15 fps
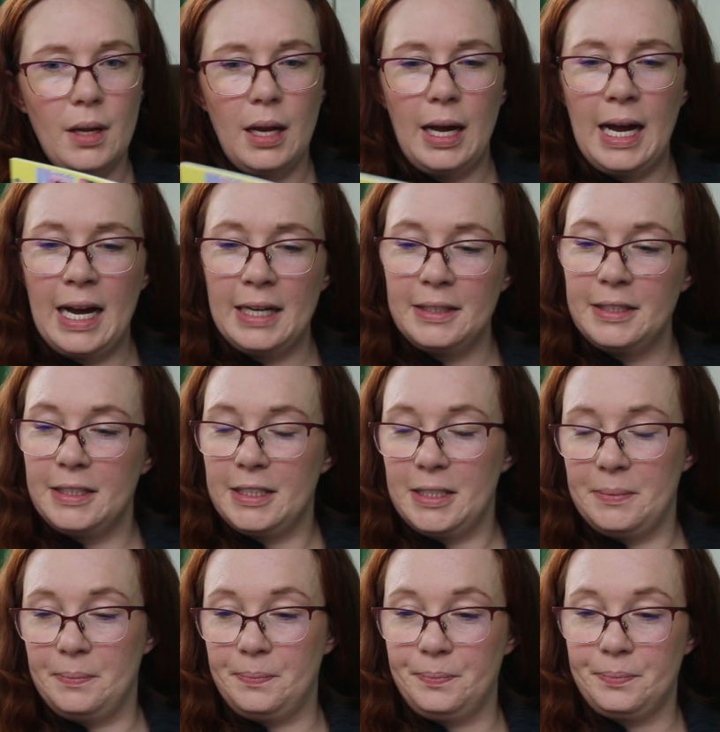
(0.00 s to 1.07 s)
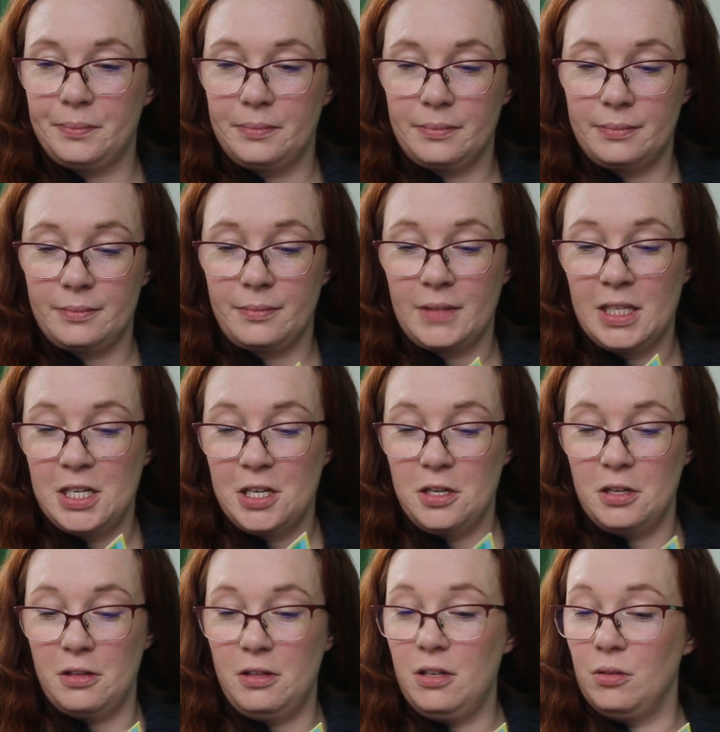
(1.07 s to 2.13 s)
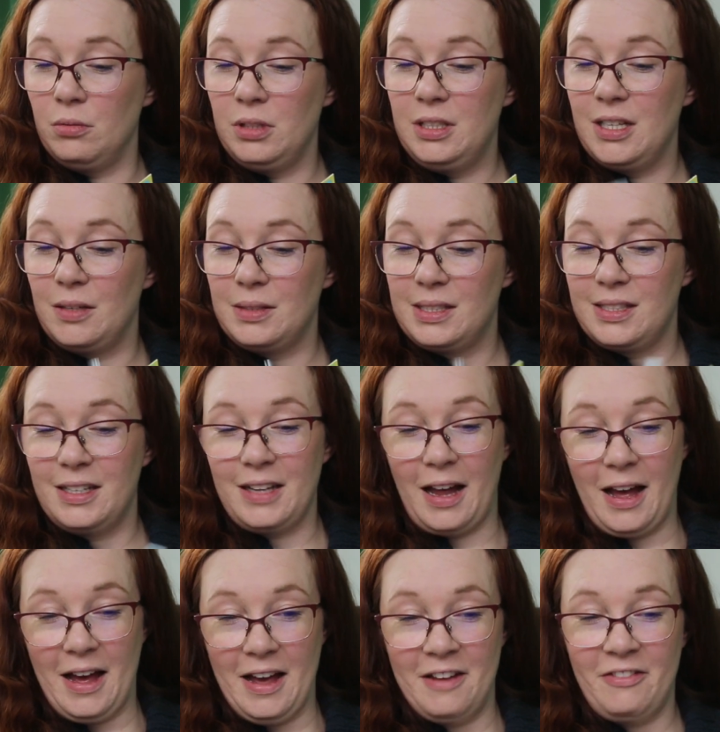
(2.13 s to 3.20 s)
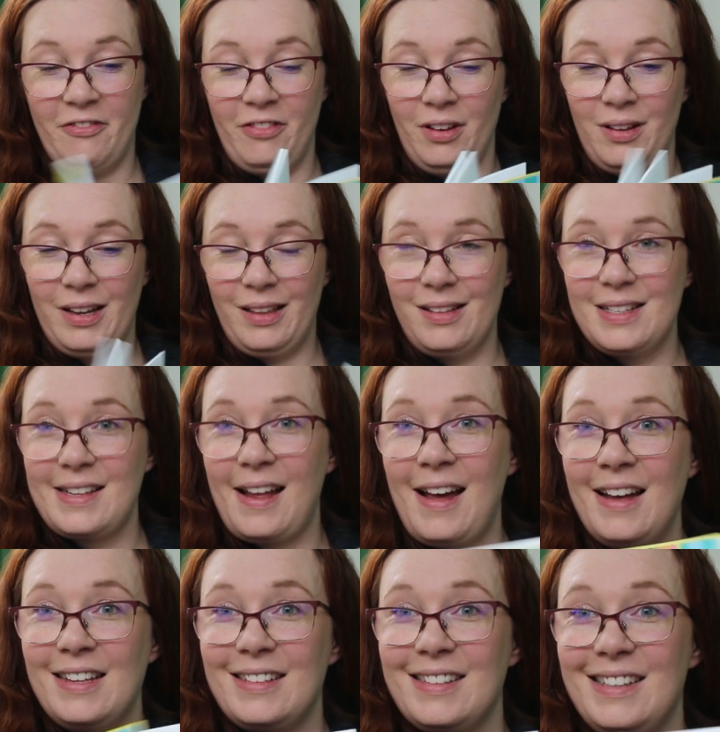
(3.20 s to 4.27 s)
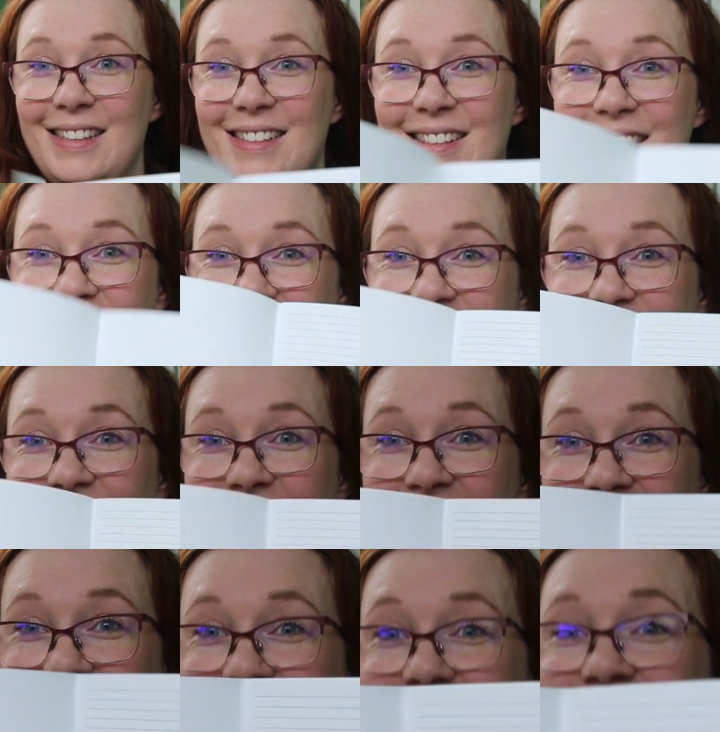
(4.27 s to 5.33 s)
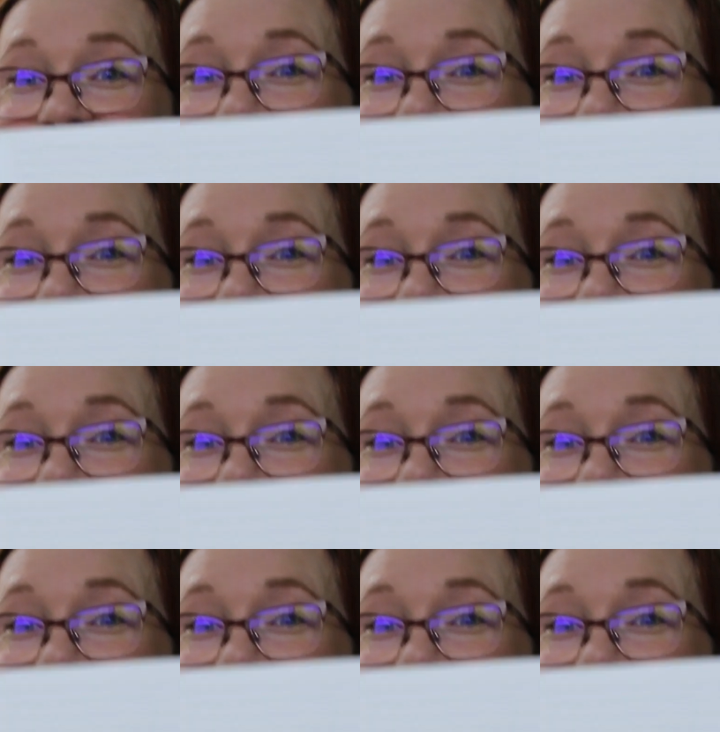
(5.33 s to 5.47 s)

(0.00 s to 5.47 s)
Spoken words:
And the only downside I feel like this has is it's light.